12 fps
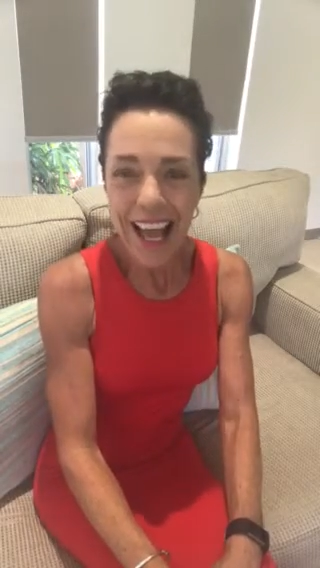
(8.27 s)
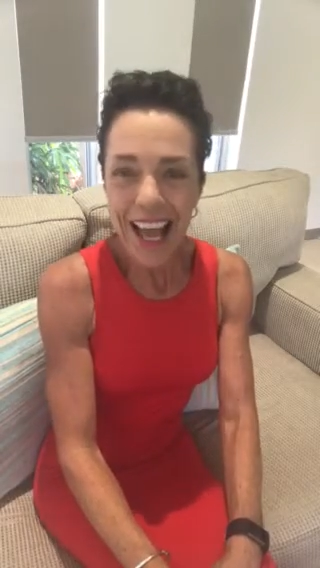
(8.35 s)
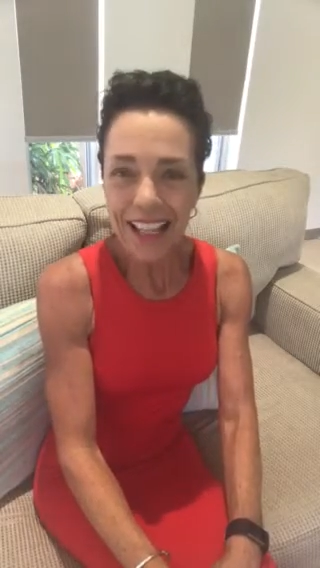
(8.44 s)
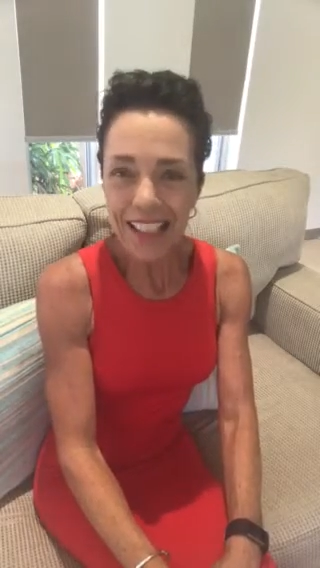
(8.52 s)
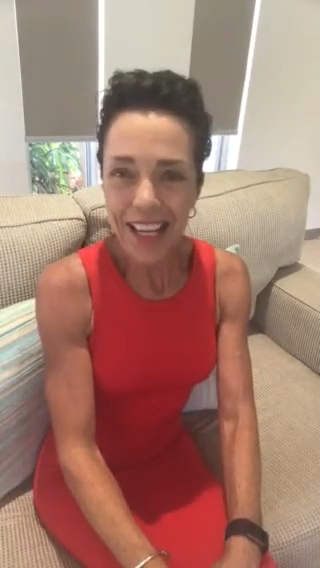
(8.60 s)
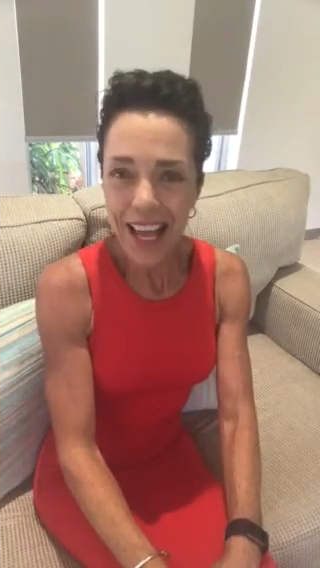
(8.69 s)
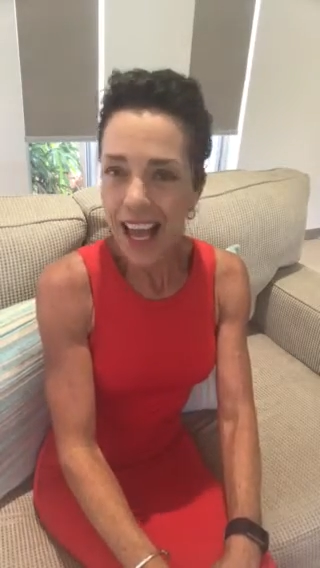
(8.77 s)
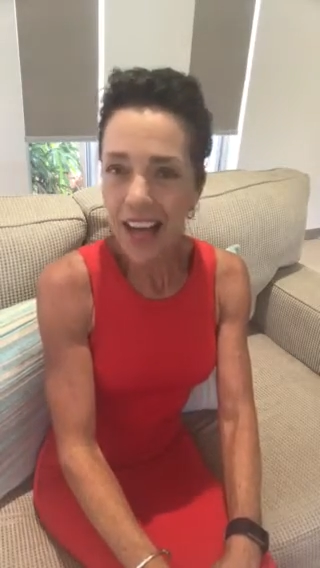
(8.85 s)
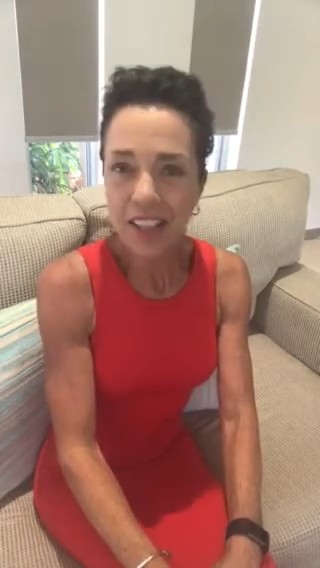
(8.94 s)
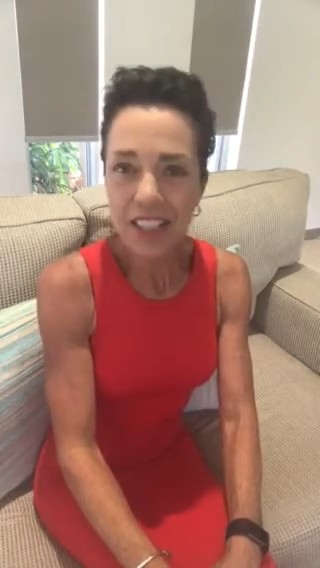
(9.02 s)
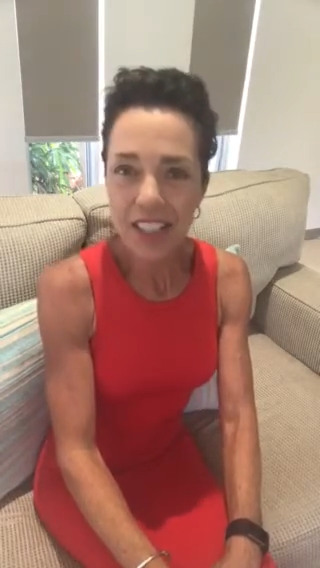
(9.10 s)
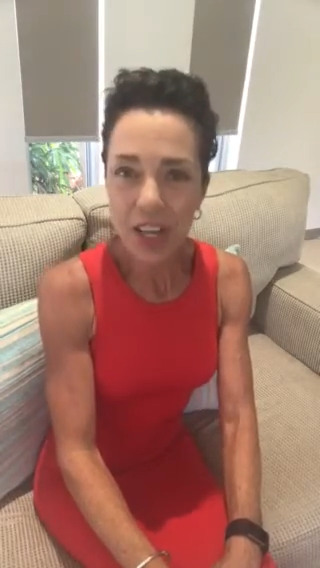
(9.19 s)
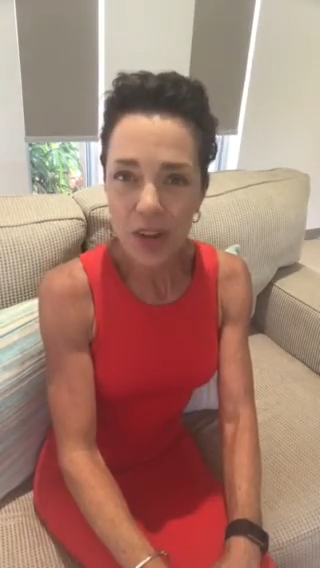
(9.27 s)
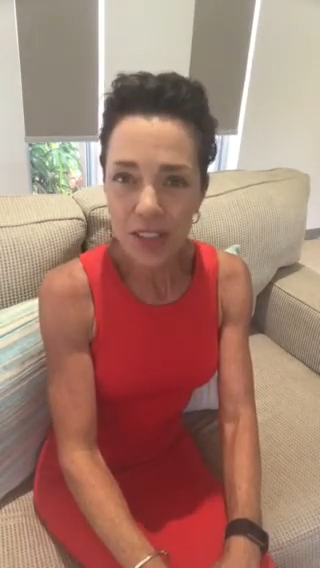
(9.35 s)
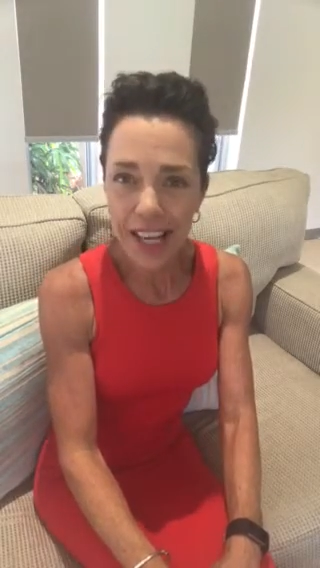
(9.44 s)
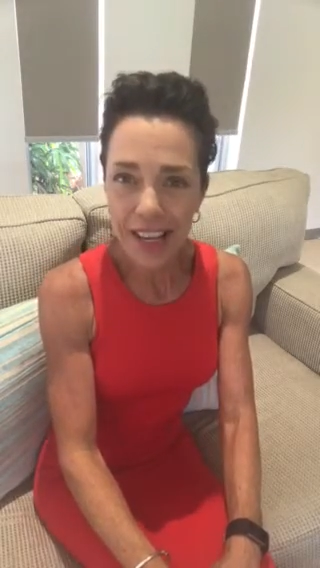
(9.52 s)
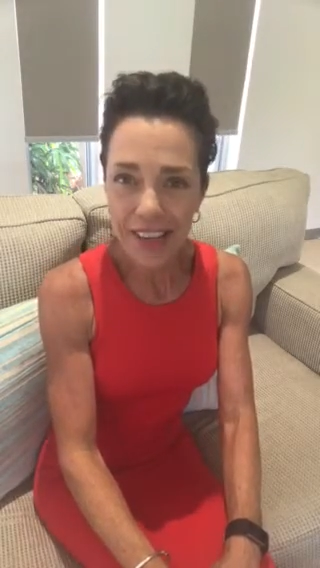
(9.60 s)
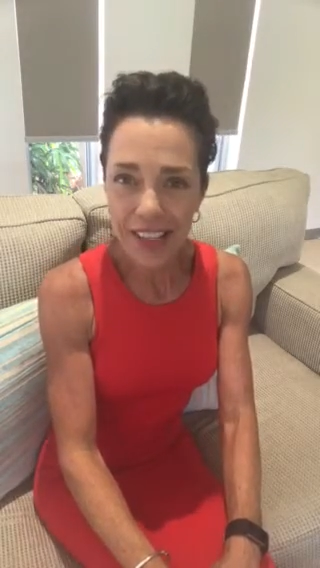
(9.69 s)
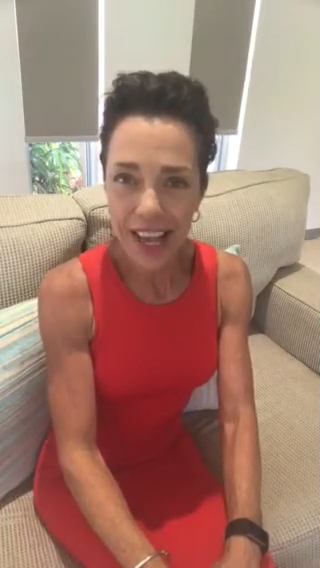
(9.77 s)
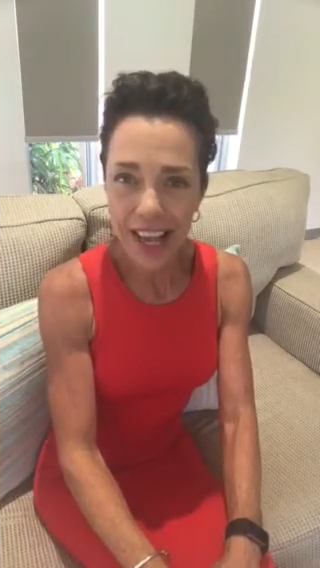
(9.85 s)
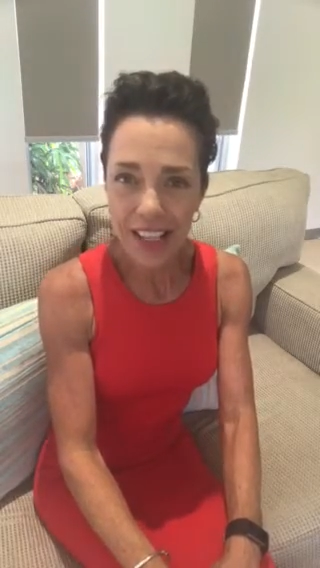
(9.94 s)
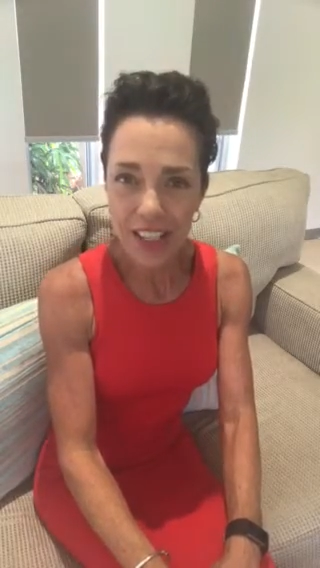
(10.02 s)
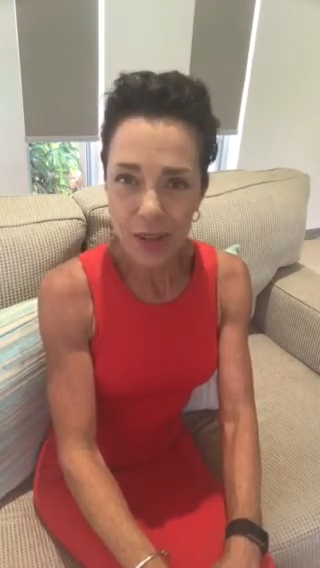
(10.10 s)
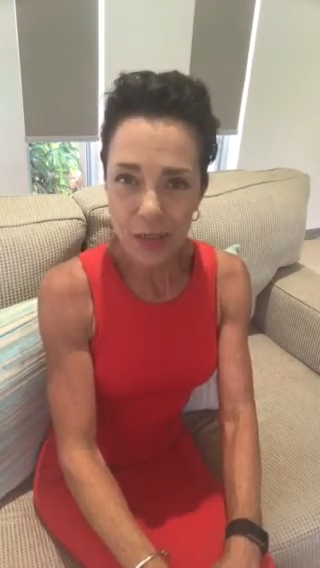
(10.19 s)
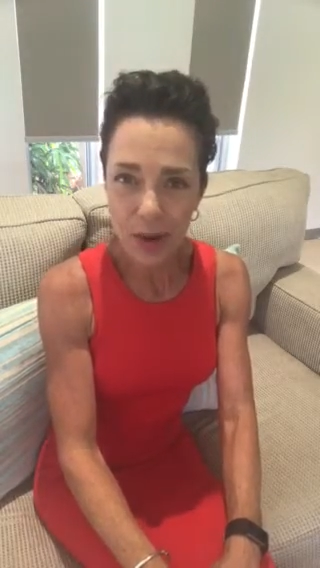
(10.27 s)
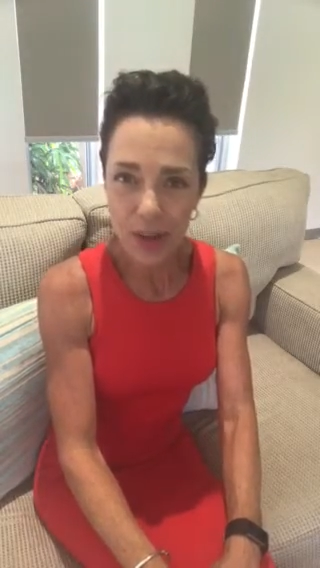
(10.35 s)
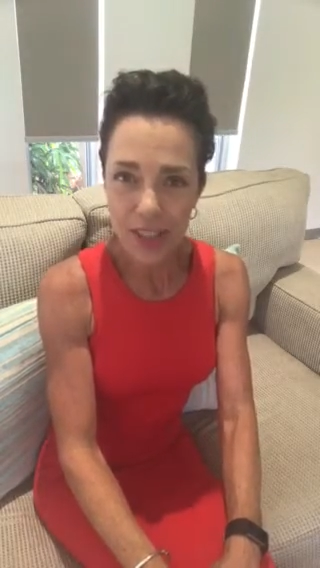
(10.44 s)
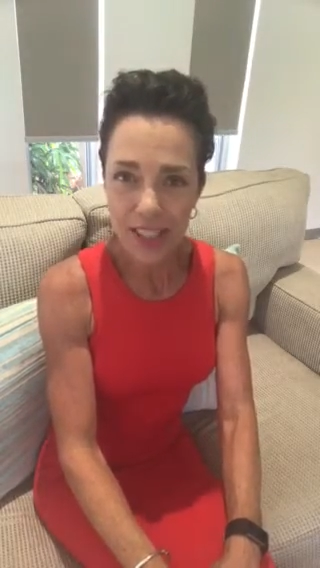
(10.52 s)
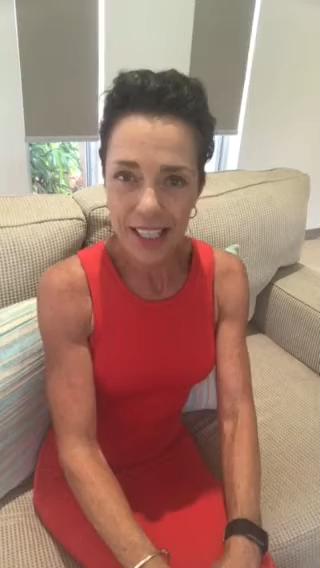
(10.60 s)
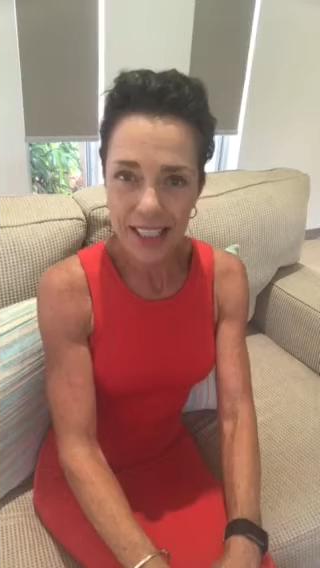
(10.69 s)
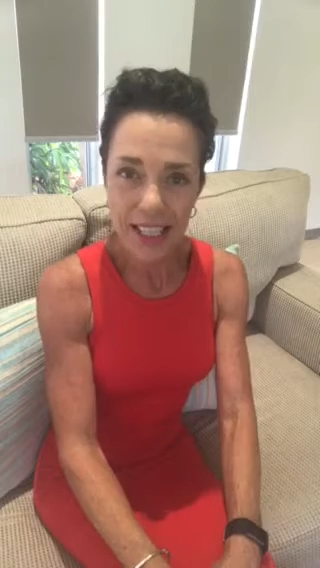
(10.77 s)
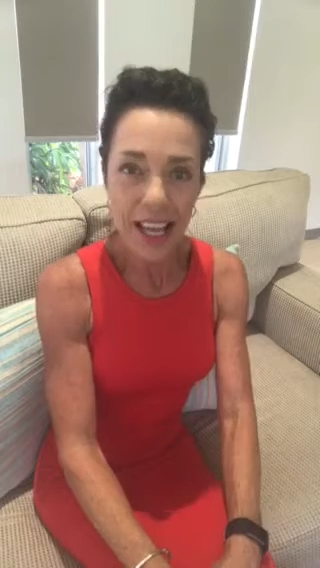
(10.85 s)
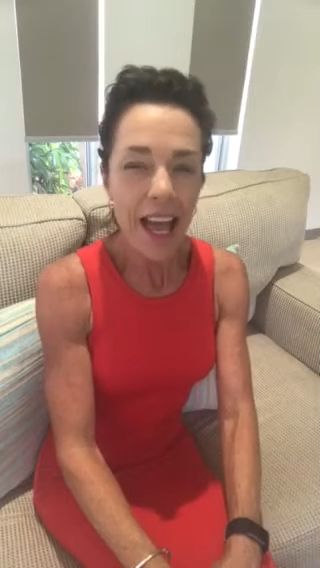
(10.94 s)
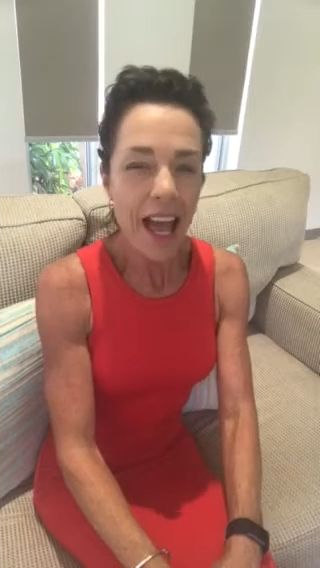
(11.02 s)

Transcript: as to how to slow down the aging process